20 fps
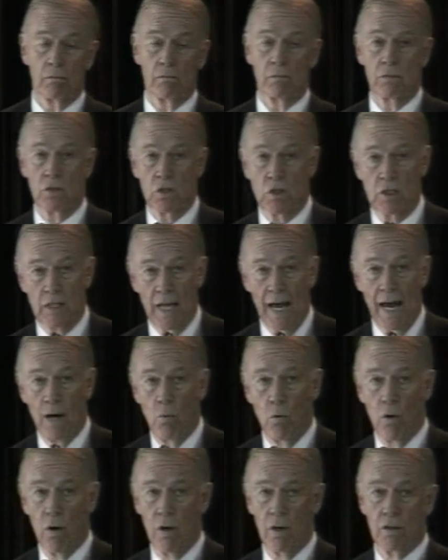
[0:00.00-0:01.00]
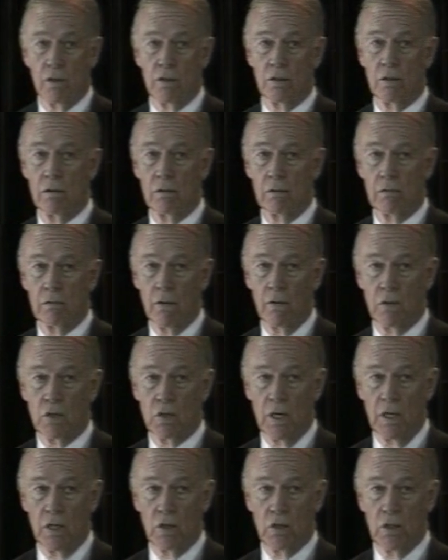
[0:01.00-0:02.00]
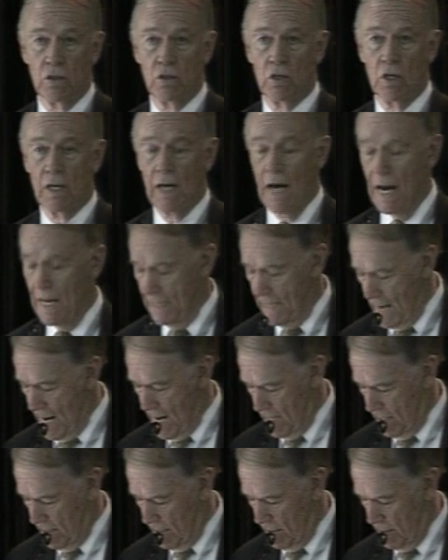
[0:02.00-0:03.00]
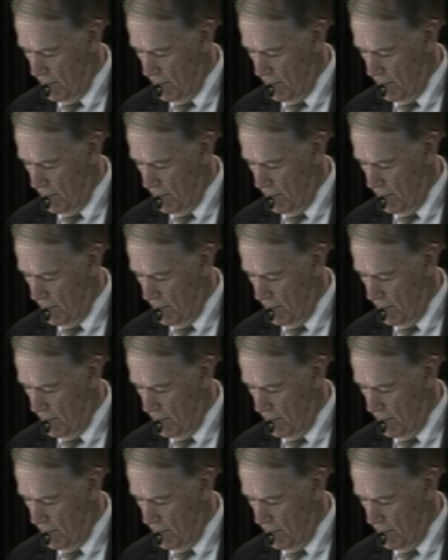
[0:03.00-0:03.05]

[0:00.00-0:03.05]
slang words to the citizens you contact.